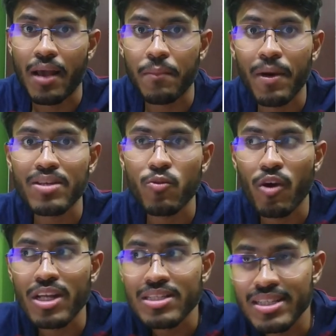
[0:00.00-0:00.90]
but
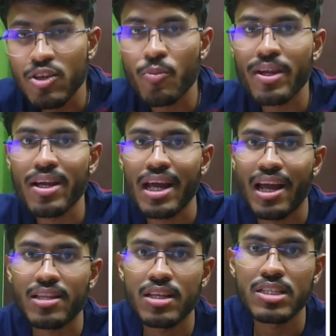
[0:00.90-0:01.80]
one is cubical
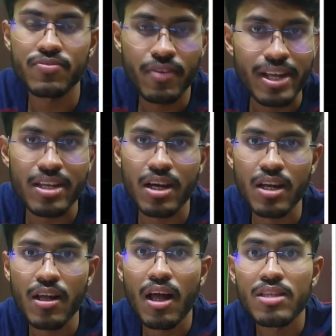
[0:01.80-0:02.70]
and another is spherical,
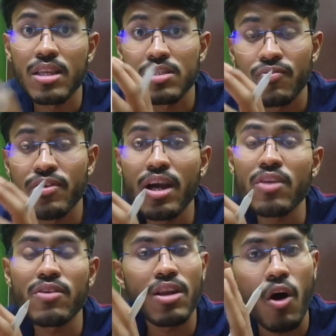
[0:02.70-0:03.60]
the sphere
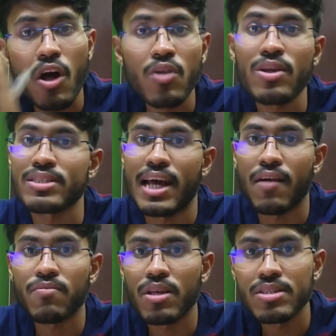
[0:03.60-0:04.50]
will always have
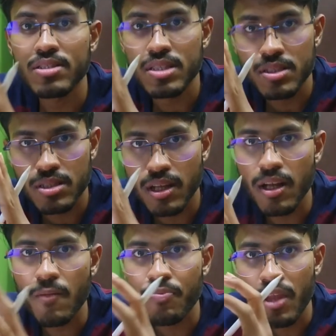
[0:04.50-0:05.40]

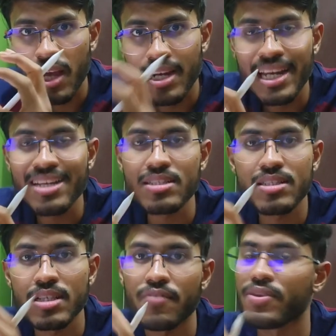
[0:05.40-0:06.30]
the least
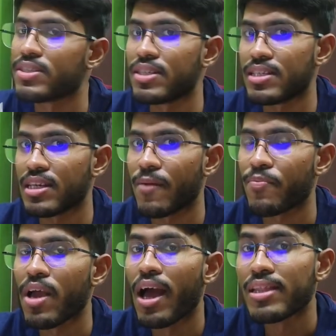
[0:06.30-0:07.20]
surface area.
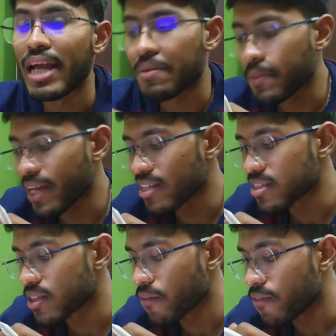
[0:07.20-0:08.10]
That means
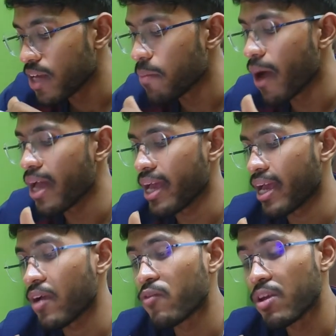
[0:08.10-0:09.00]
the V by
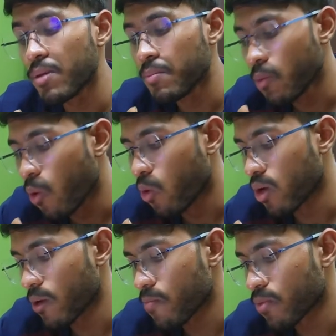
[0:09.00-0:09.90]
A will be more
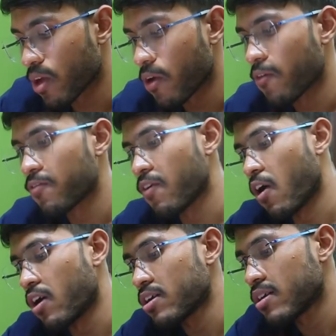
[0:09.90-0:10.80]

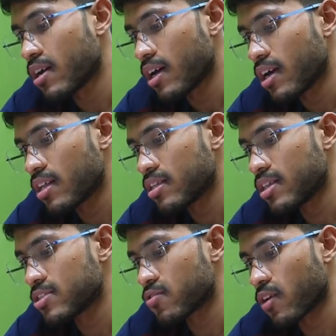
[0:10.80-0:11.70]
for
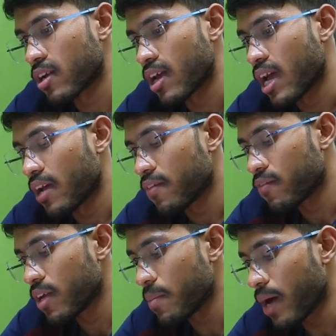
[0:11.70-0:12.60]
this one.
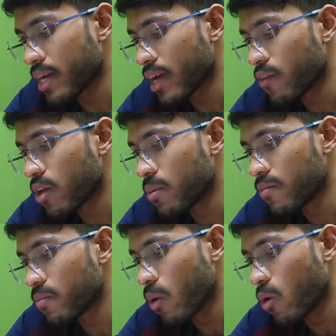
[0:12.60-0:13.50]
V by A will be
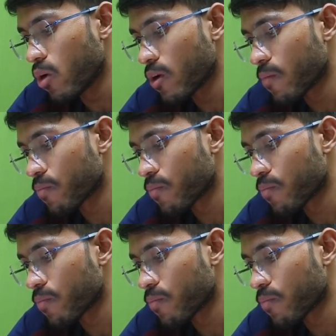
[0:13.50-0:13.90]
more